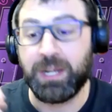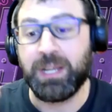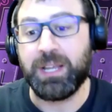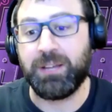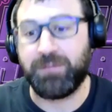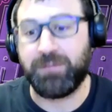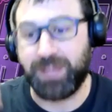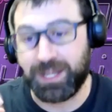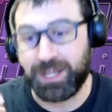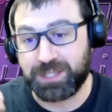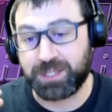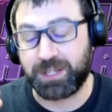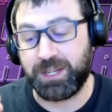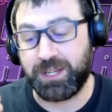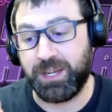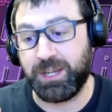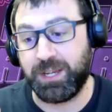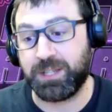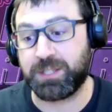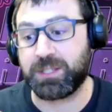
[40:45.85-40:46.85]
If that's the
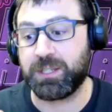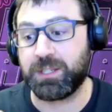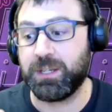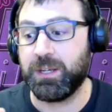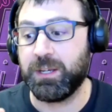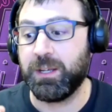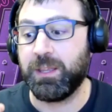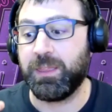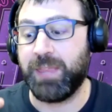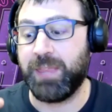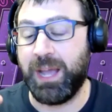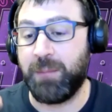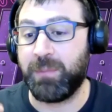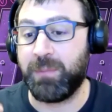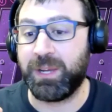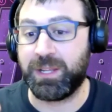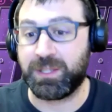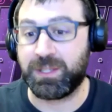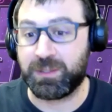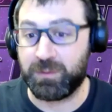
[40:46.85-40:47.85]
case, that
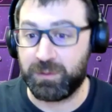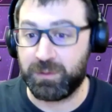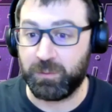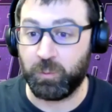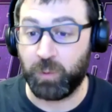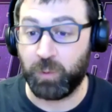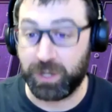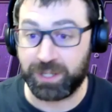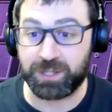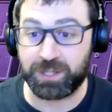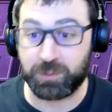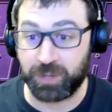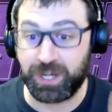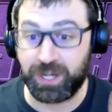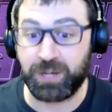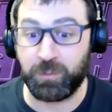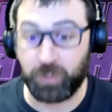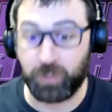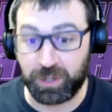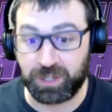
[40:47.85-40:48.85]
means one is
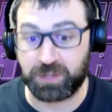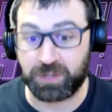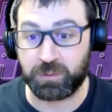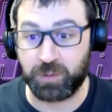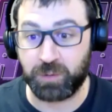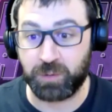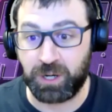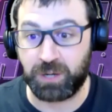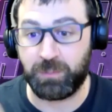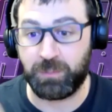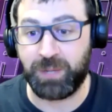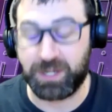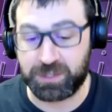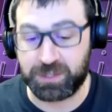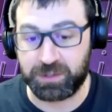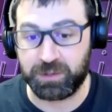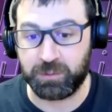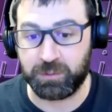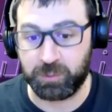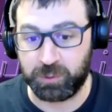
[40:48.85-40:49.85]
right and one is wrong based
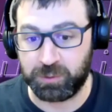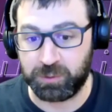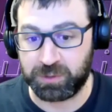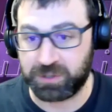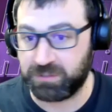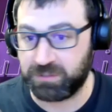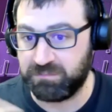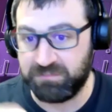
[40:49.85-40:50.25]
on the rules.